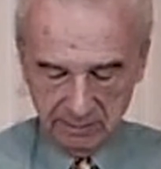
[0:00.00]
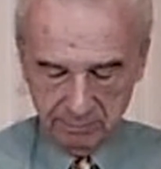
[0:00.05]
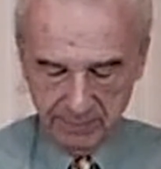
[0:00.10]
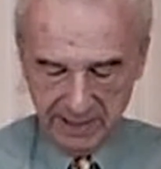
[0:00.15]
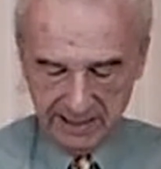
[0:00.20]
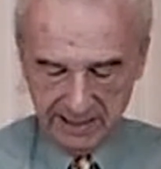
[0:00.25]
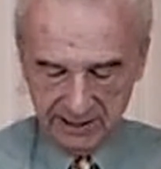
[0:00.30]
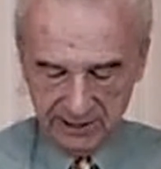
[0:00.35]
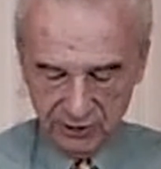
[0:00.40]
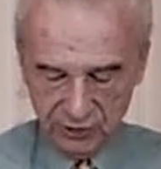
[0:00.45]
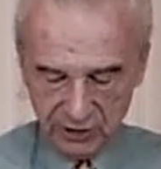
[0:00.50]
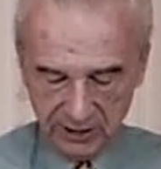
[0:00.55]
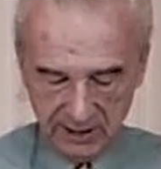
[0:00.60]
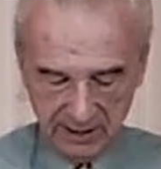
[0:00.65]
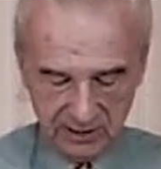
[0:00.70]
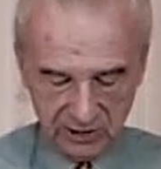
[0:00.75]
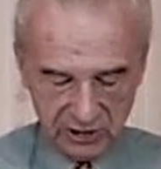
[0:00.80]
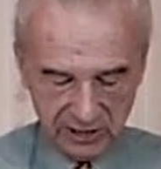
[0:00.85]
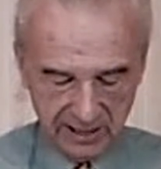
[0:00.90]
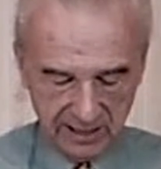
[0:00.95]
manage
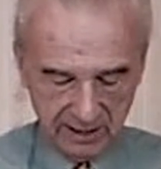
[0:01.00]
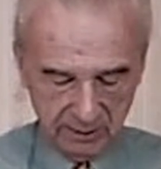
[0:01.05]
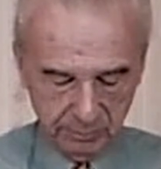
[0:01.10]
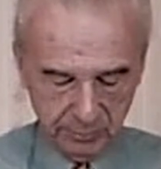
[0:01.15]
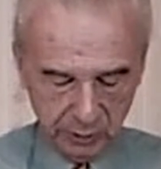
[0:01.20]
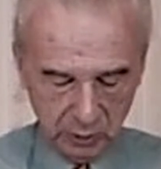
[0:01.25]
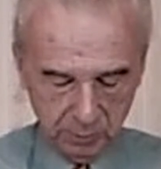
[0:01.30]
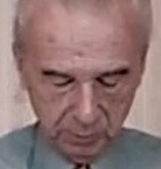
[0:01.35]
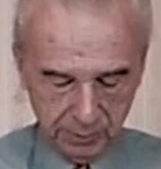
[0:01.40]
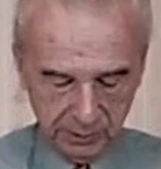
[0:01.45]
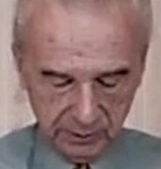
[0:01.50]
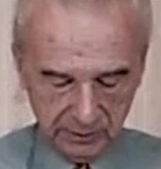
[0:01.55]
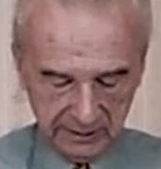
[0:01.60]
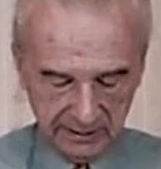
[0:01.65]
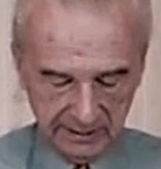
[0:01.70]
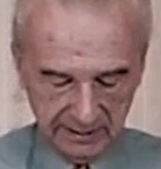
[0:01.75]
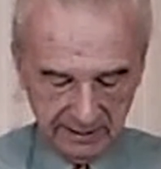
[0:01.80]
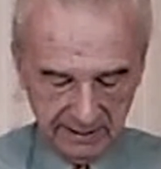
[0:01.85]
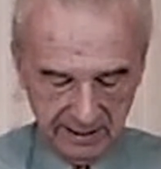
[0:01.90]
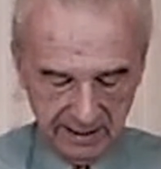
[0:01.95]
and sell
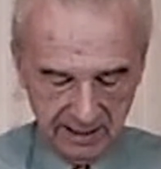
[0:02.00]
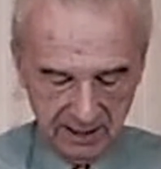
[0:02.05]
property,